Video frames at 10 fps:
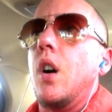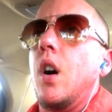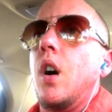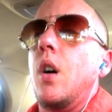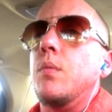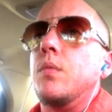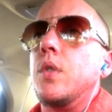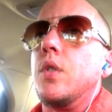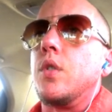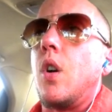Um,
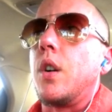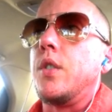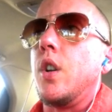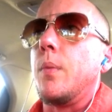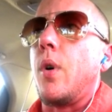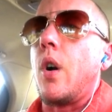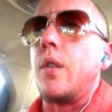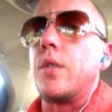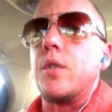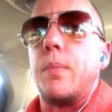talk to your
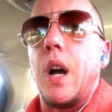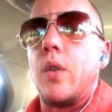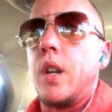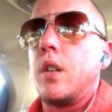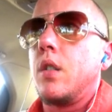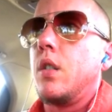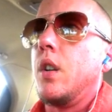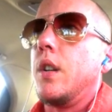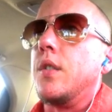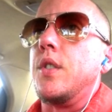partners about it.
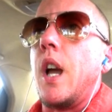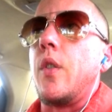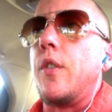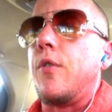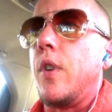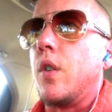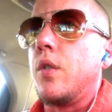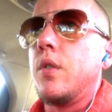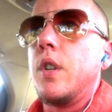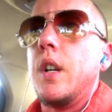See how they
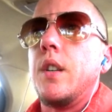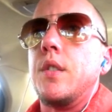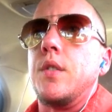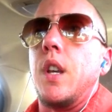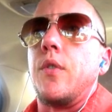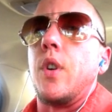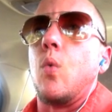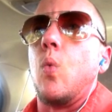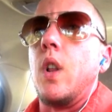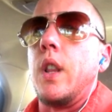feel see if they're
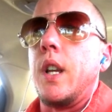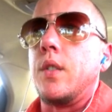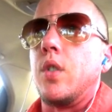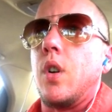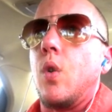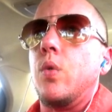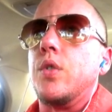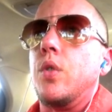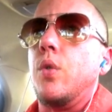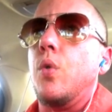willing to go
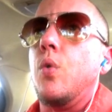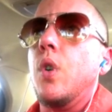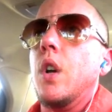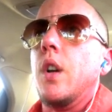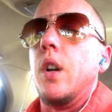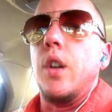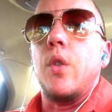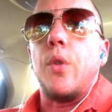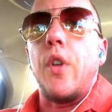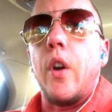to, you
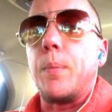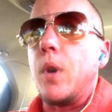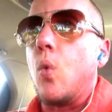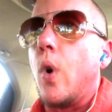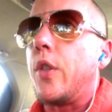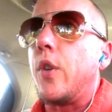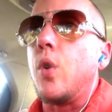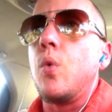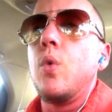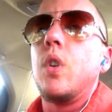know, therapy with
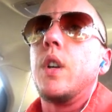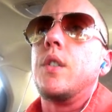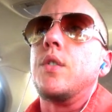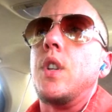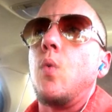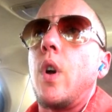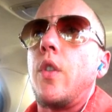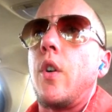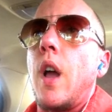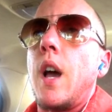you. See where
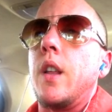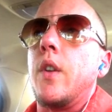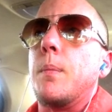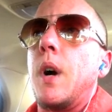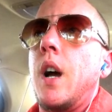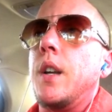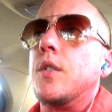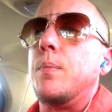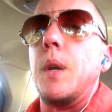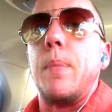they're at in their
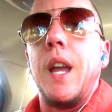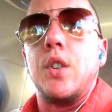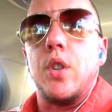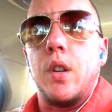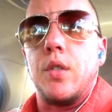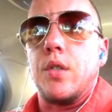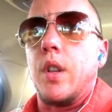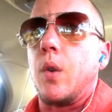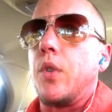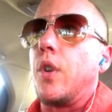minds. Be patient, just
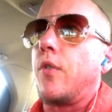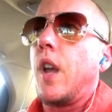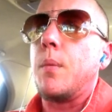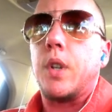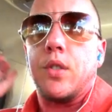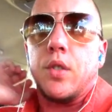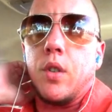like with your families.